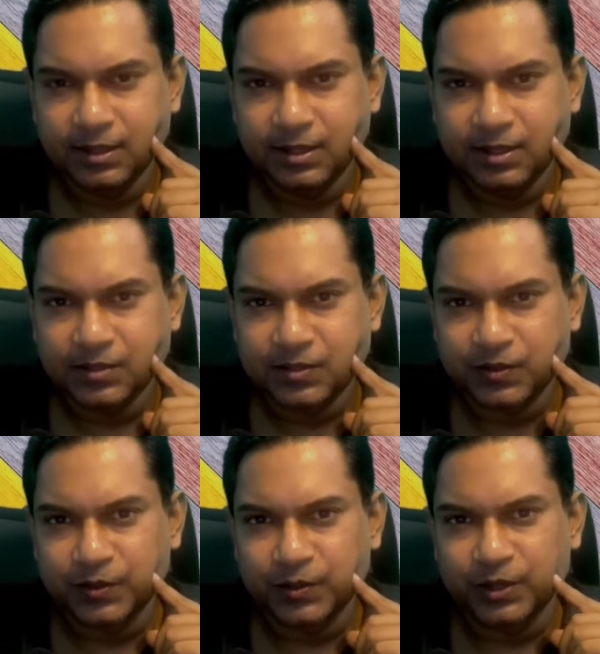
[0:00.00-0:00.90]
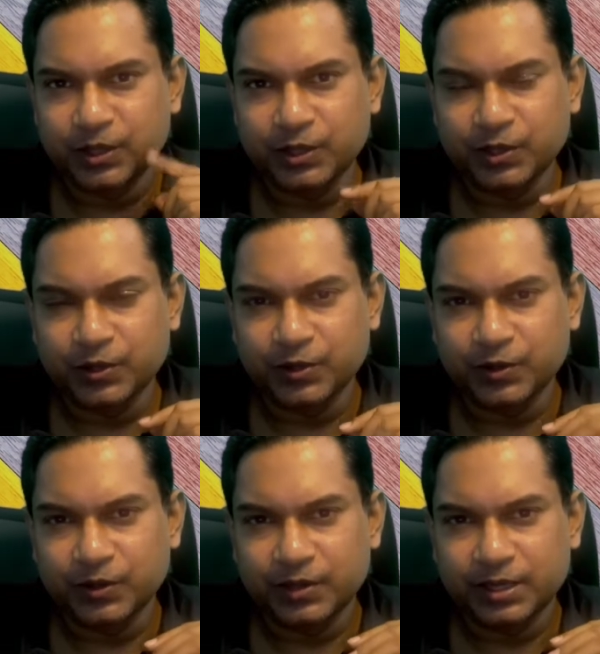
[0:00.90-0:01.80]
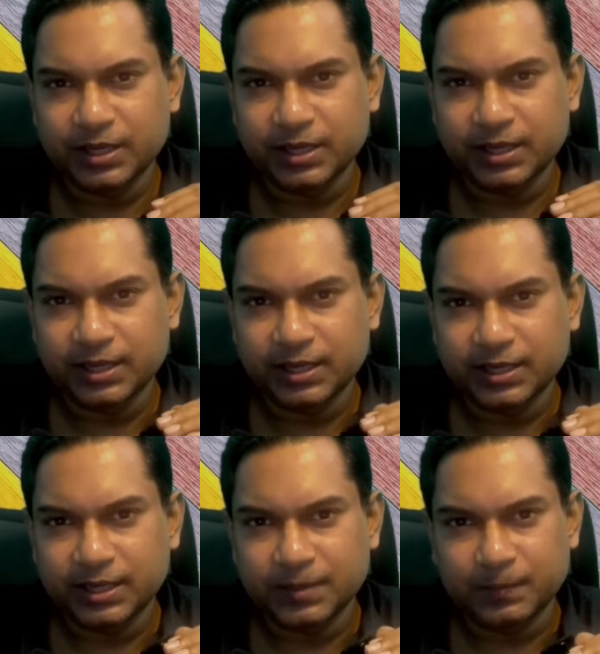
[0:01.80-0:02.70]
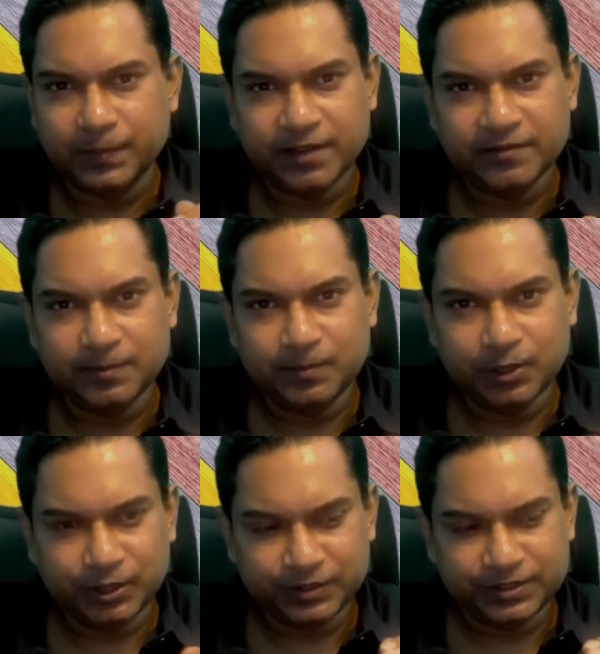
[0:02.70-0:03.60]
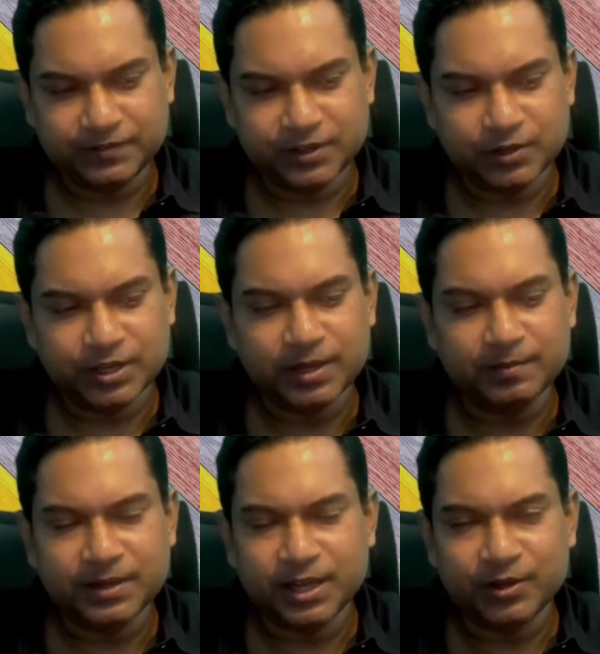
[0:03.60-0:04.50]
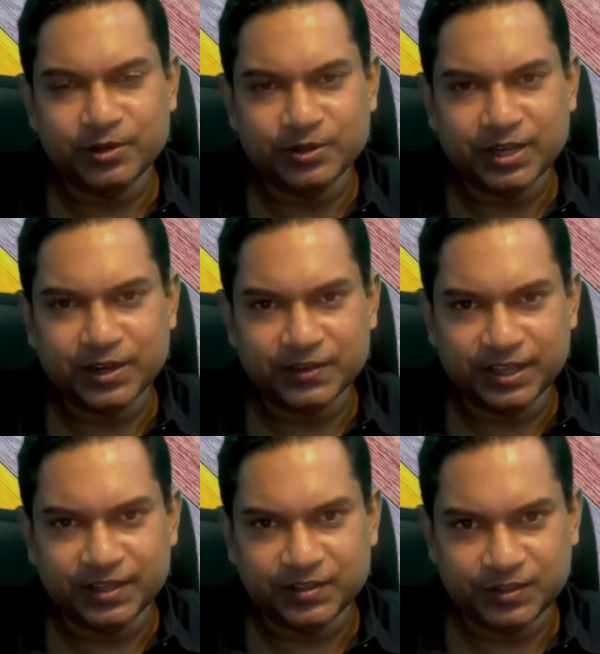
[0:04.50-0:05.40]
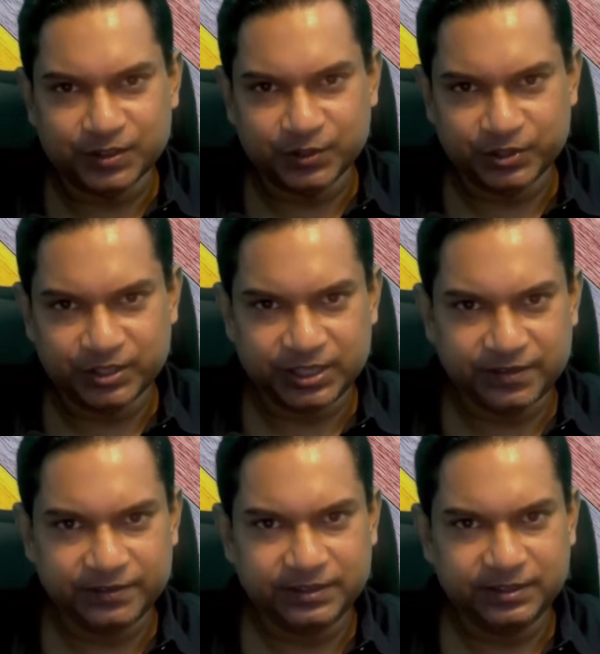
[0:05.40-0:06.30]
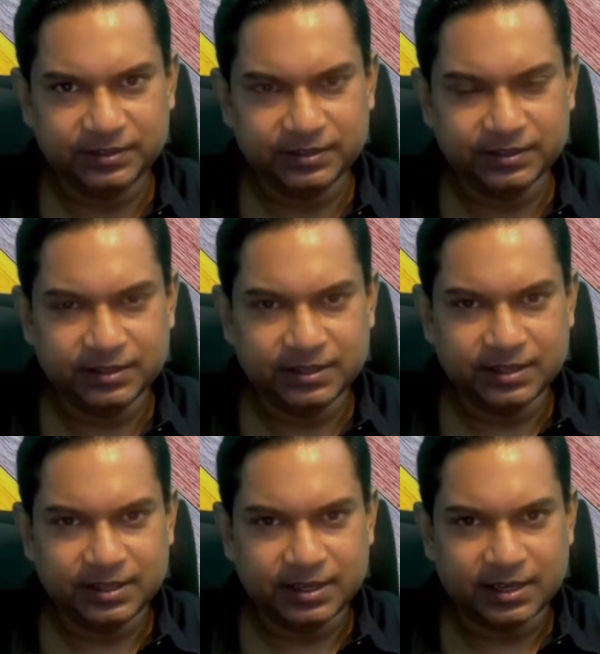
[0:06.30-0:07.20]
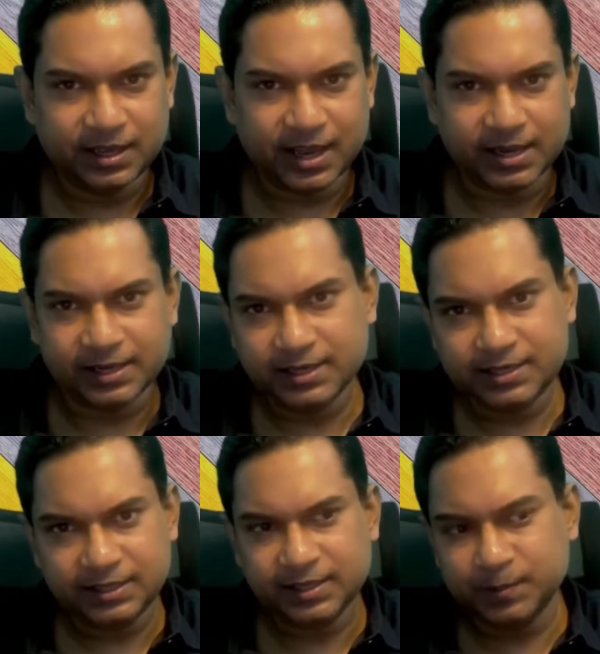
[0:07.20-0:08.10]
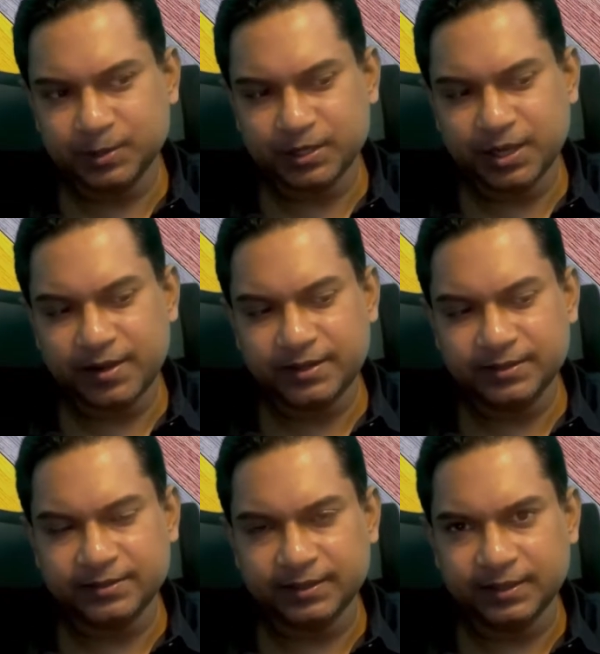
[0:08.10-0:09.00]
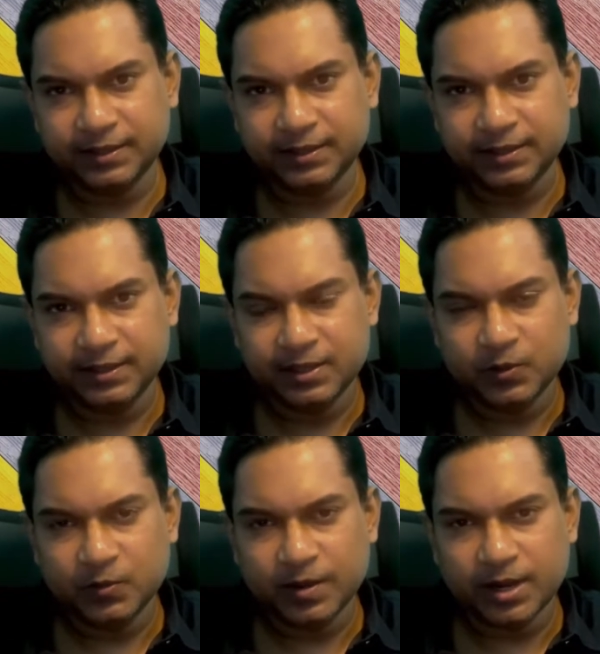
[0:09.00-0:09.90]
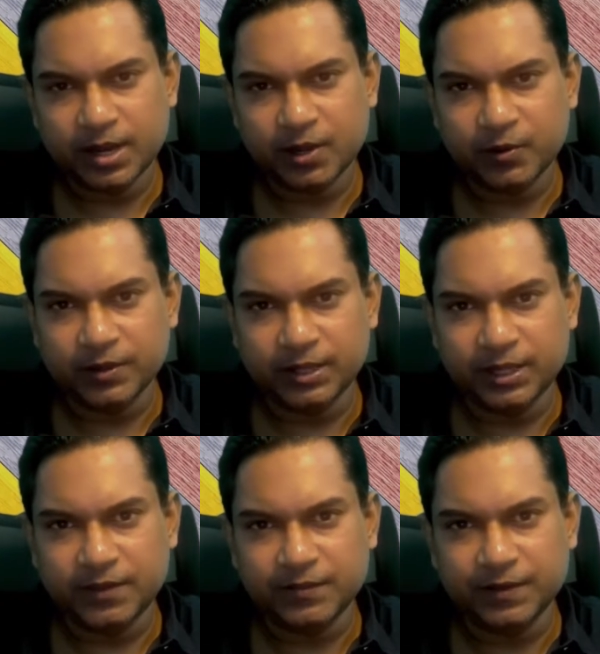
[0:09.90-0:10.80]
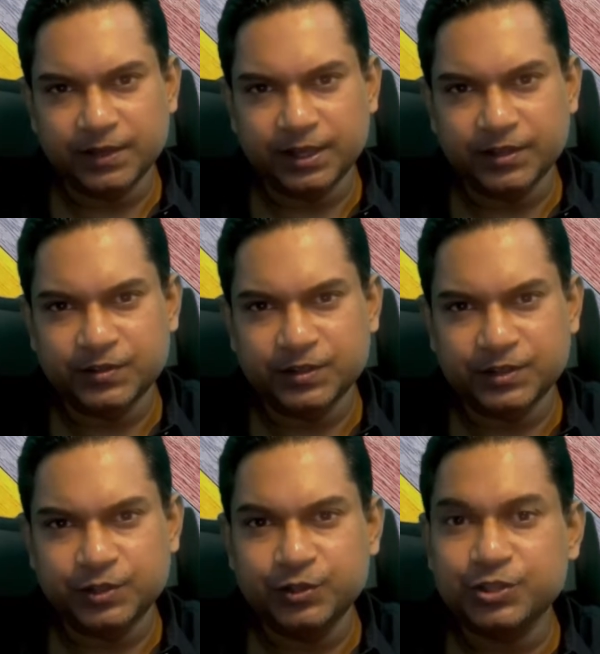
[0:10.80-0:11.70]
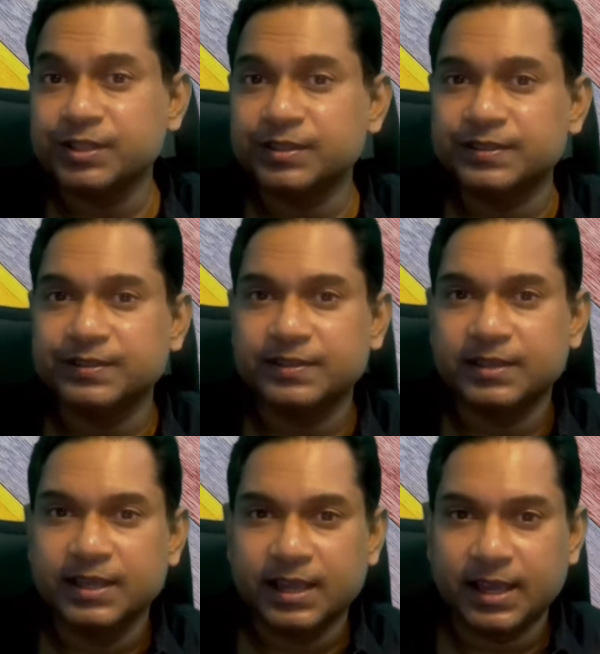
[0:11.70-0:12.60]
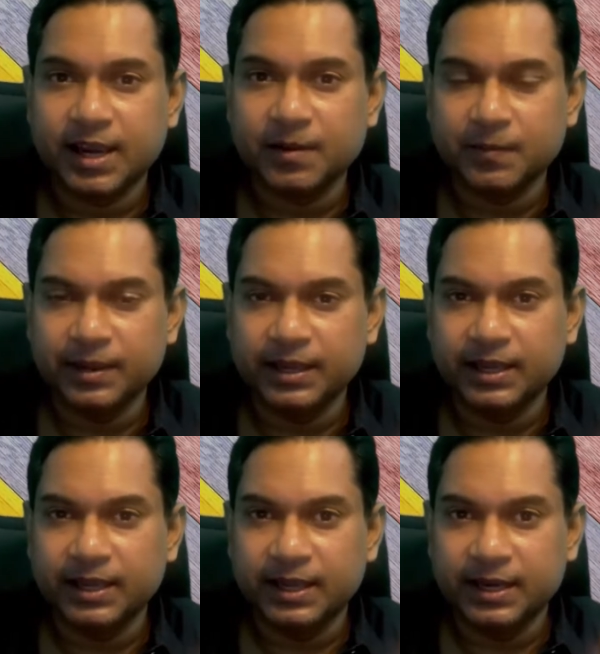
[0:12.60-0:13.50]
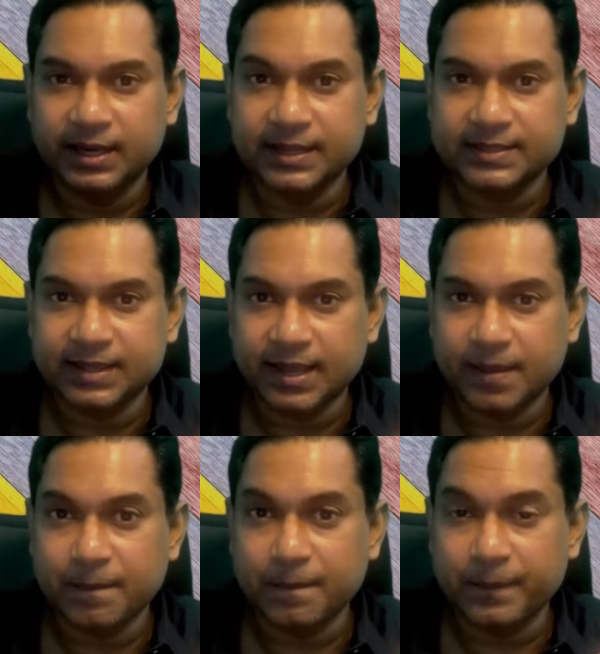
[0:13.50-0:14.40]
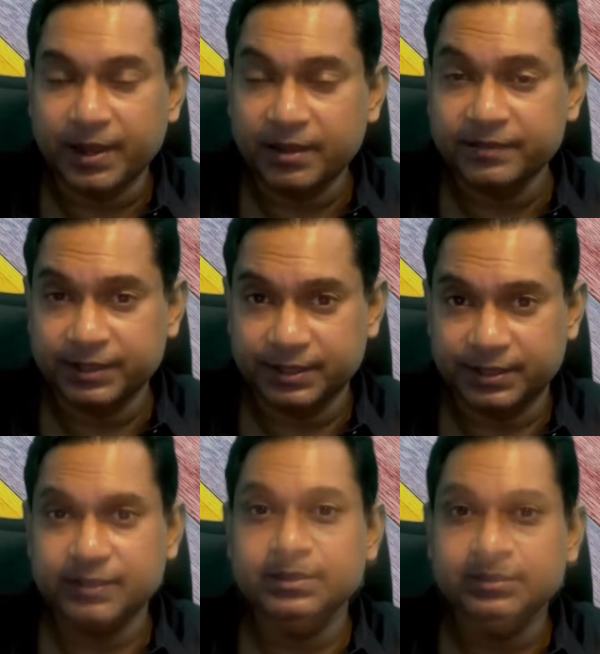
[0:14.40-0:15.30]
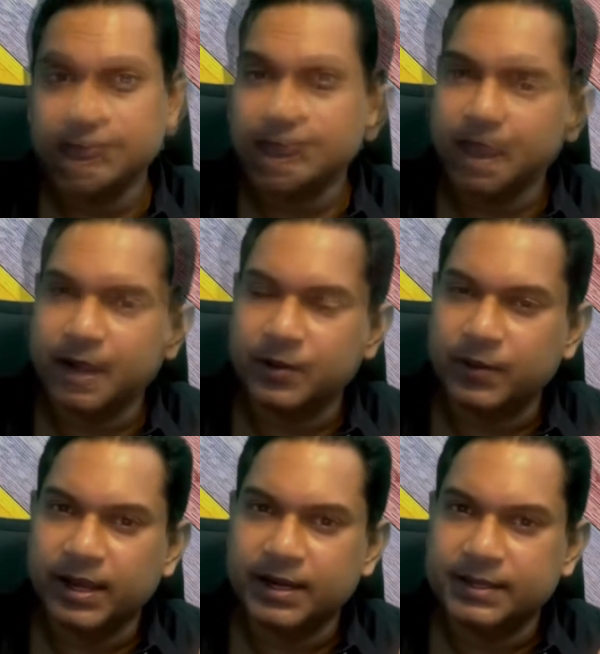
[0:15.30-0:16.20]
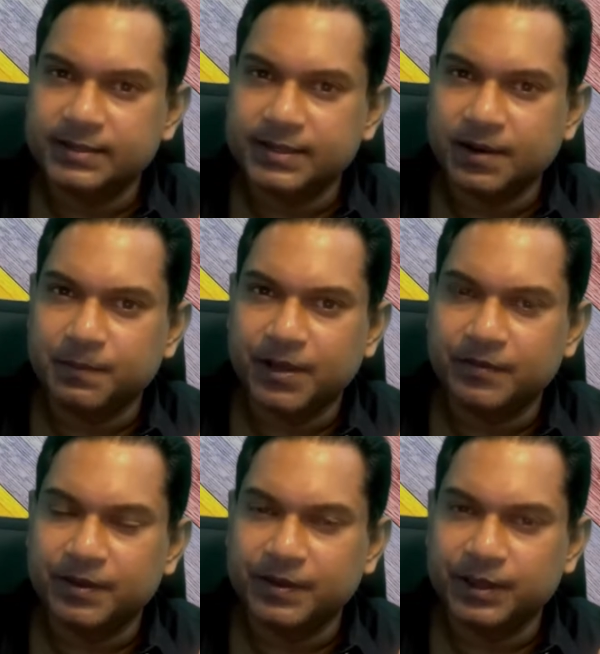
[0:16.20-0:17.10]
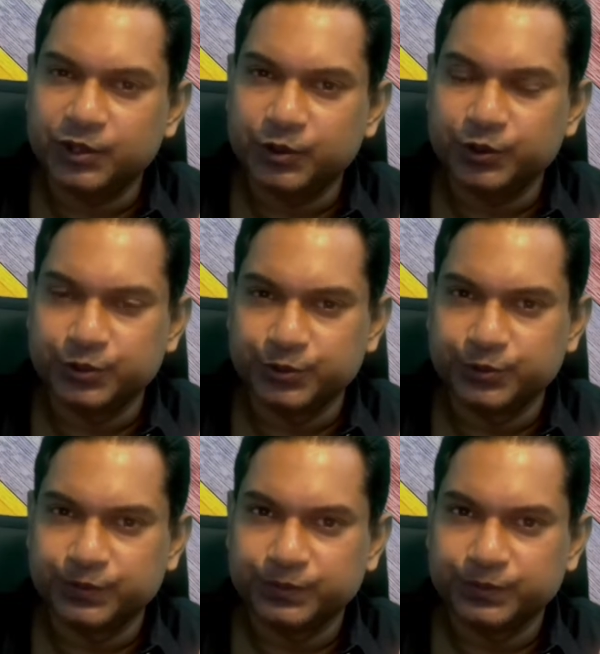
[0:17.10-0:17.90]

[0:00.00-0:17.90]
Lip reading: So, the power blocks have now come down to kind of the institution level, and enter cryptocurrency, where now even the institutions can be disempowered. And where does that power then go to?